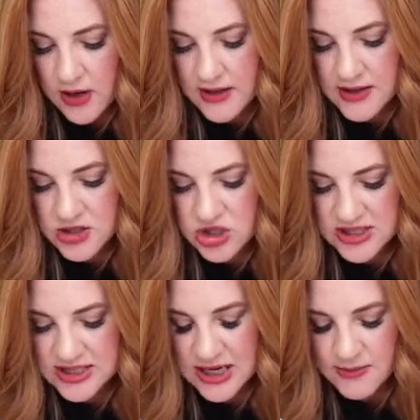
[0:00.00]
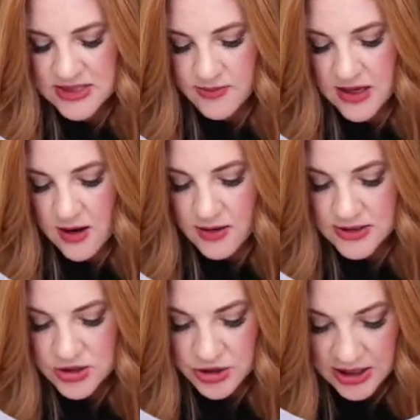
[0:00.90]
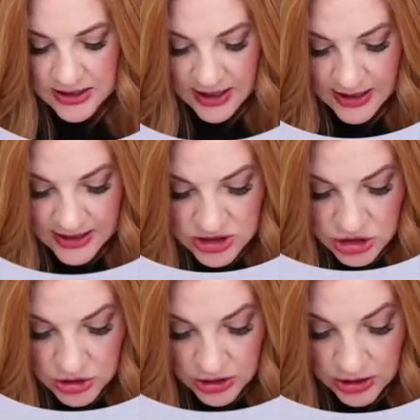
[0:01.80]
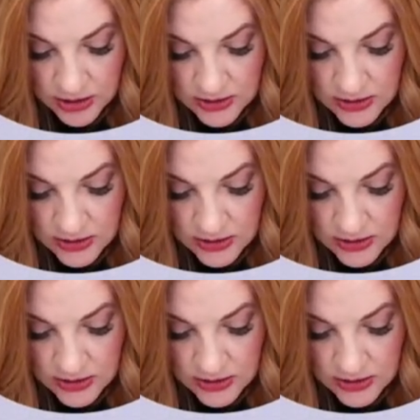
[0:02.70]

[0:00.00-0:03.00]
and then just stamp something on the screen like it's your